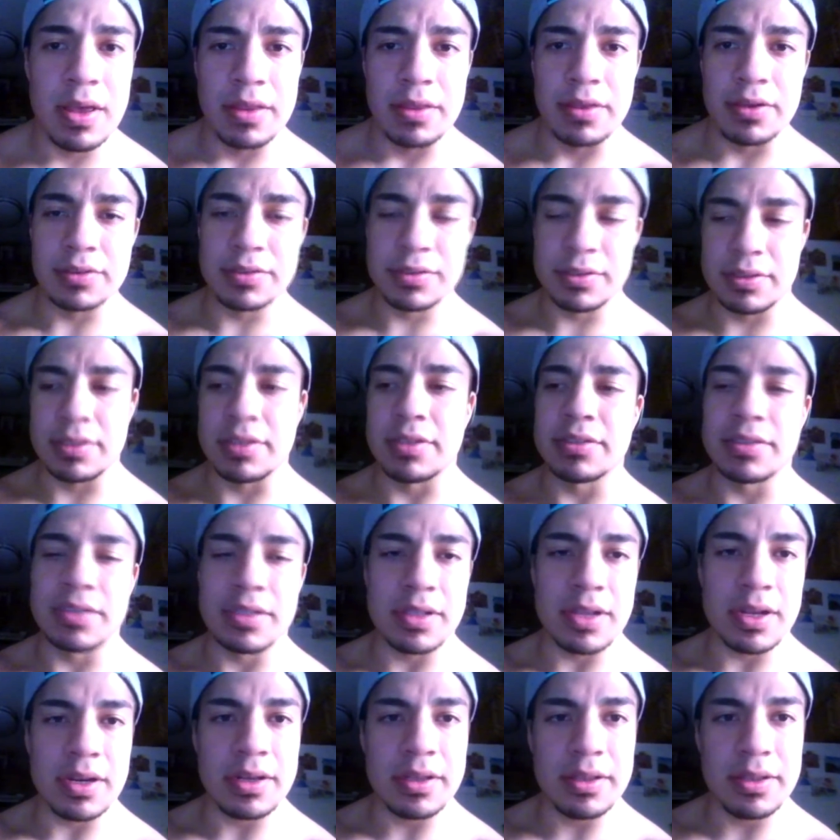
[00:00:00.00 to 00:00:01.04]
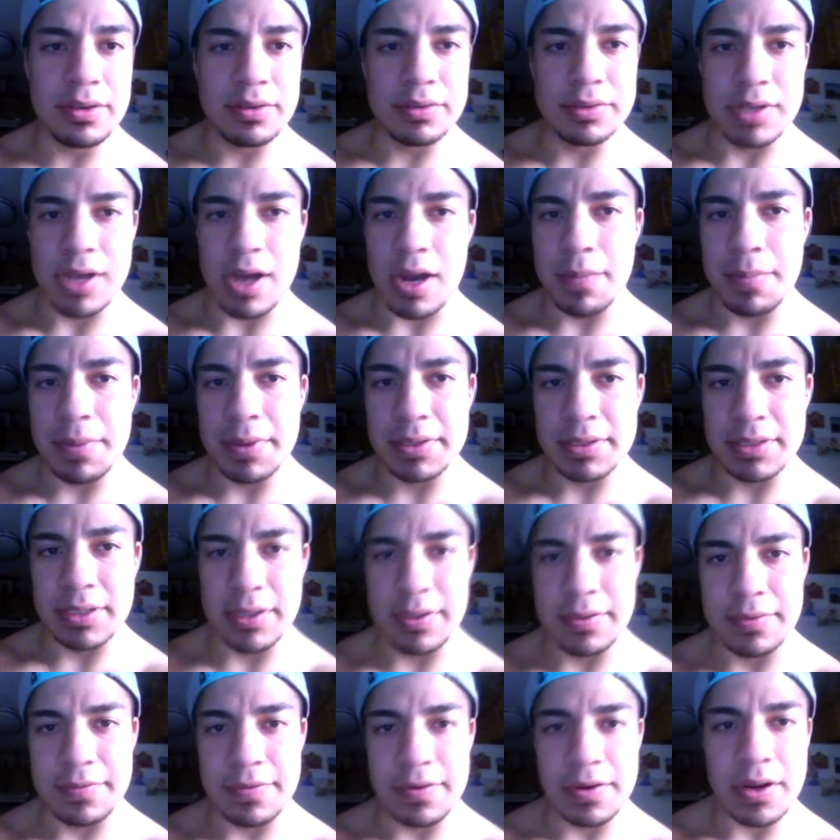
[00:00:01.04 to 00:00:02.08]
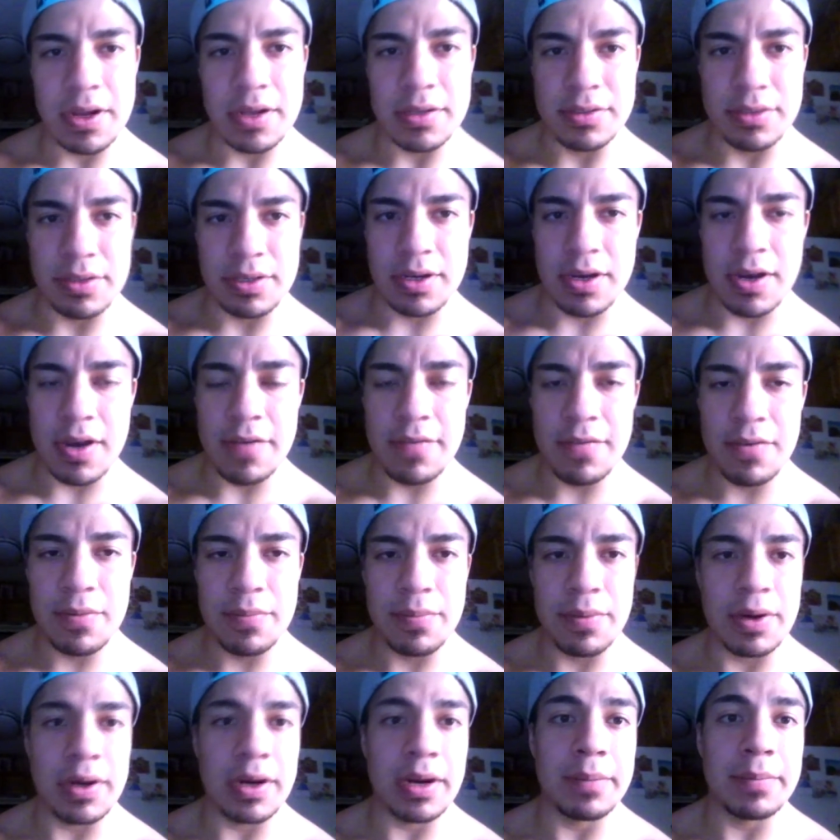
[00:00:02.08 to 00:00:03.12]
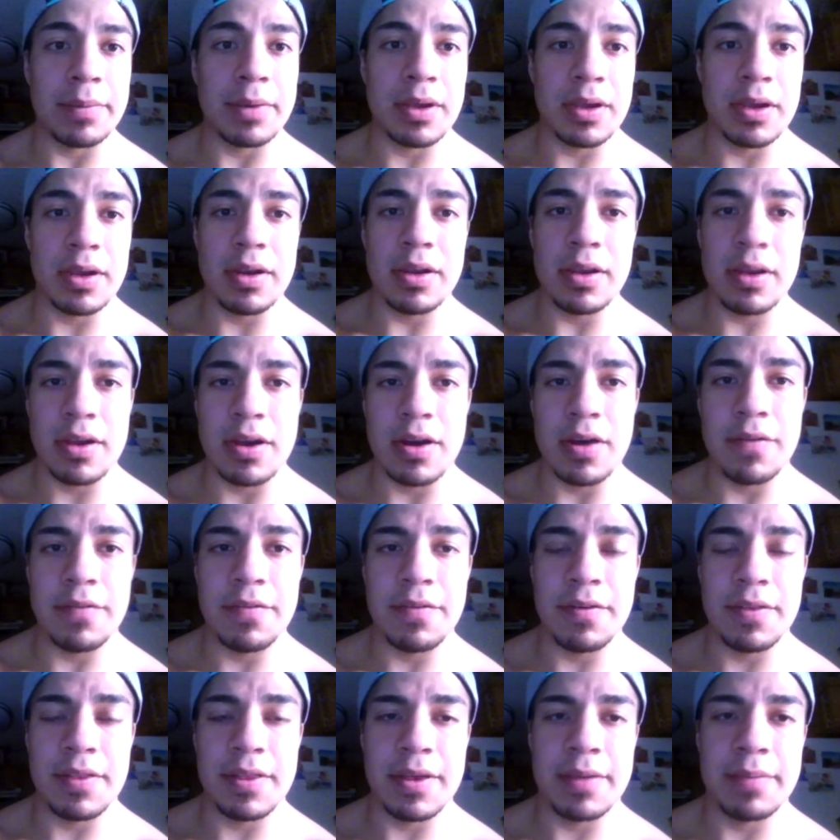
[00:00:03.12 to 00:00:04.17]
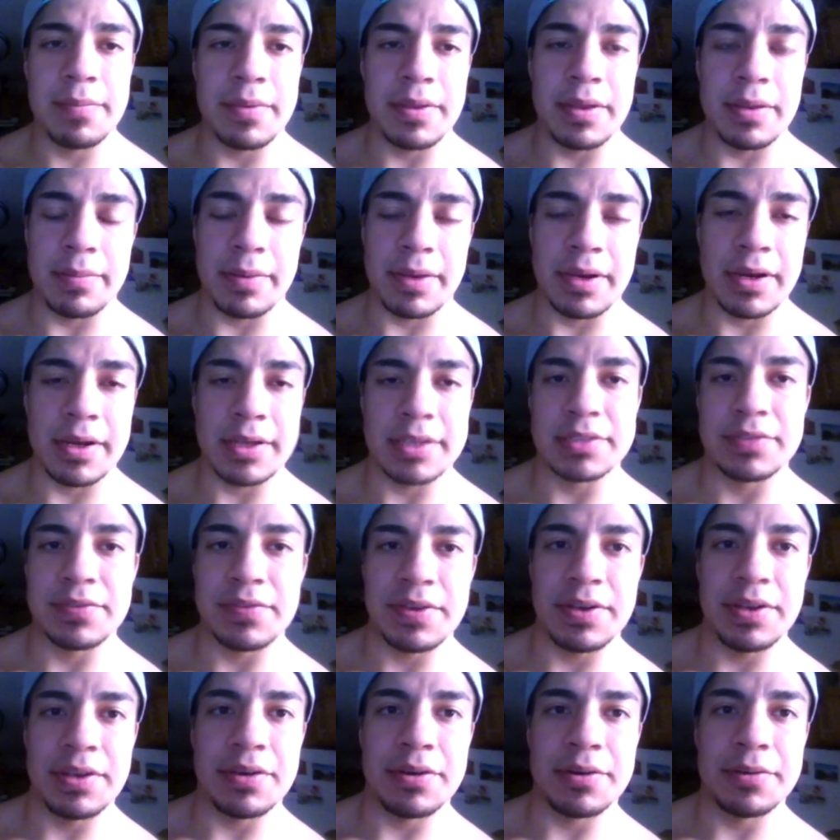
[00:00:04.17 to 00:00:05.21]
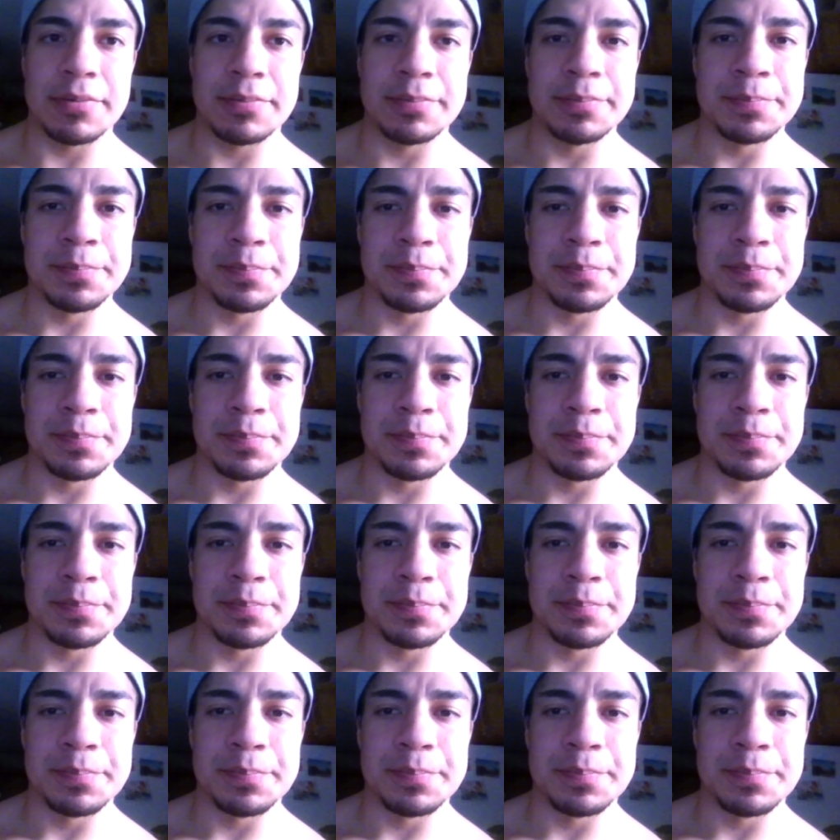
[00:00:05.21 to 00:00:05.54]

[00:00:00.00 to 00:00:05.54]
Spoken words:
There's a lot of little topics I forgot to cover, but I'm gonna cover them in my next video.